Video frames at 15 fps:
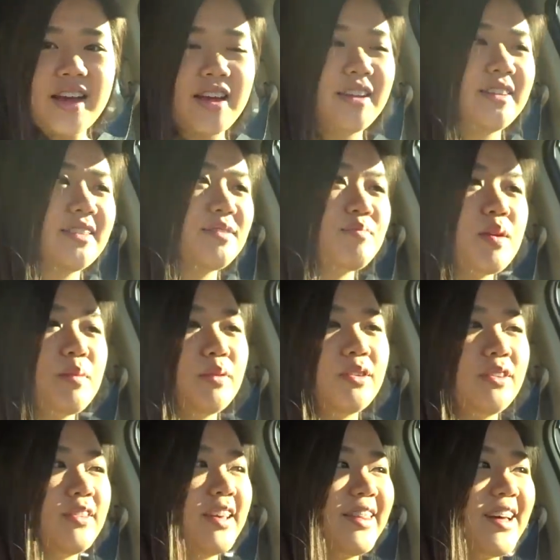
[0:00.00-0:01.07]
And people
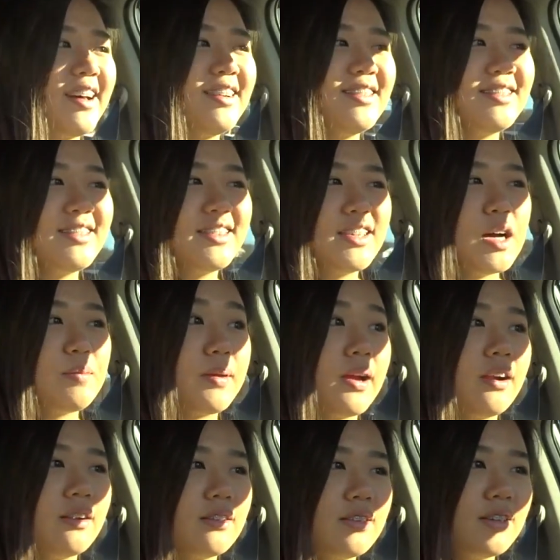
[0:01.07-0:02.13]
don't like that,
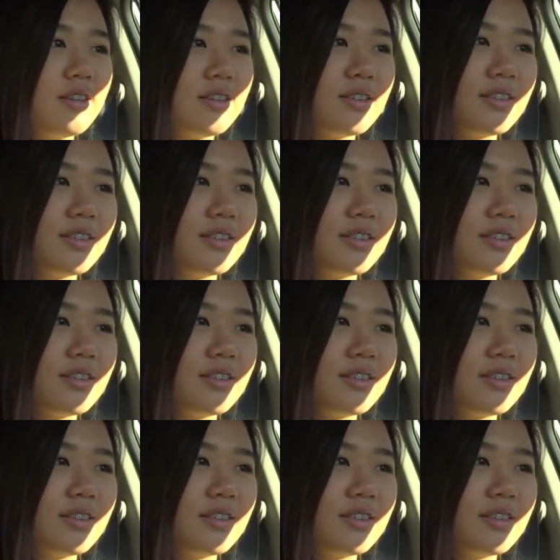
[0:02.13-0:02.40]
apparently.